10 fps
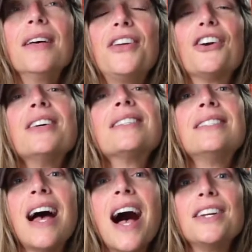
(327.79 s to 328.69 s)
there is
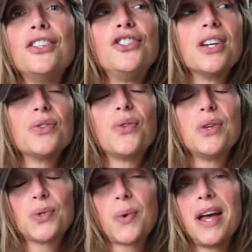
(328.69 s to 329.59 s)
not just
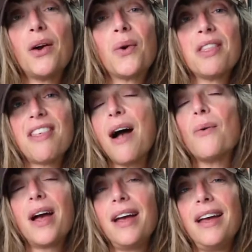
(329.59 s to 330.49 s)
this way or that
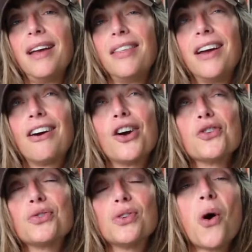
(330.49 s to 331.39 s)
way. There are
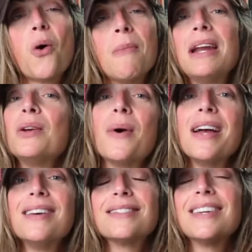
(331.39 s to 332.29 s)
so many
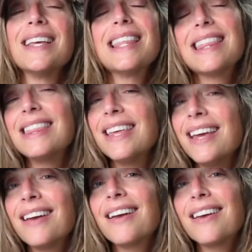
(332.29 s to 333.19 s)
ways. And I
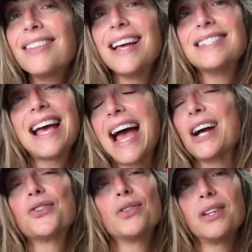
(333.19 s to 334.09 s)
think that's
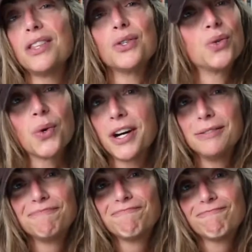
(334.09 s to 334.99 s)
actually the story.
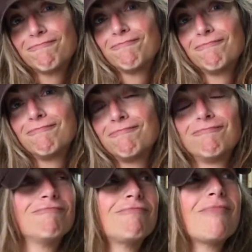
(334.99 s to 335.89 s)

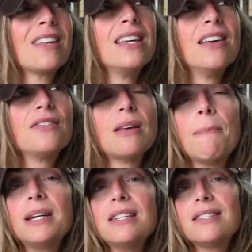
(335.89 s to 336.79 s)
If
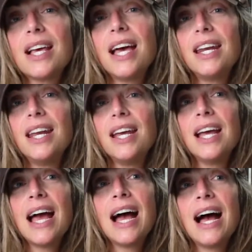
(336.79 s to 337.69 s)
somebody said,
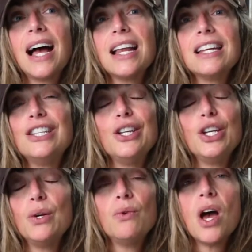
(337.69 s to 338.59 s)
do
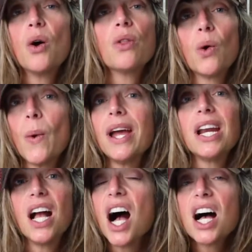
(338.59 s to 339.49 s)
you know the way
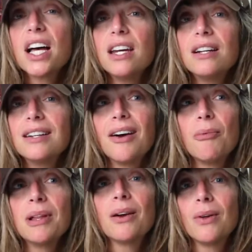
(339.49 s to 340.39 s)
to God?
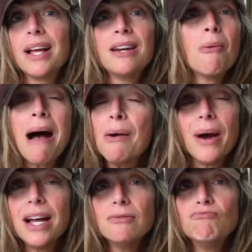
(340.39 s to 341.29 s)
I'll be like, well, I know my
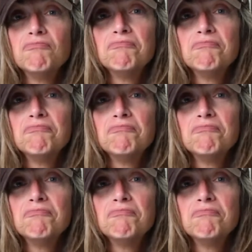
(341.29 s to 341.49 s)
way.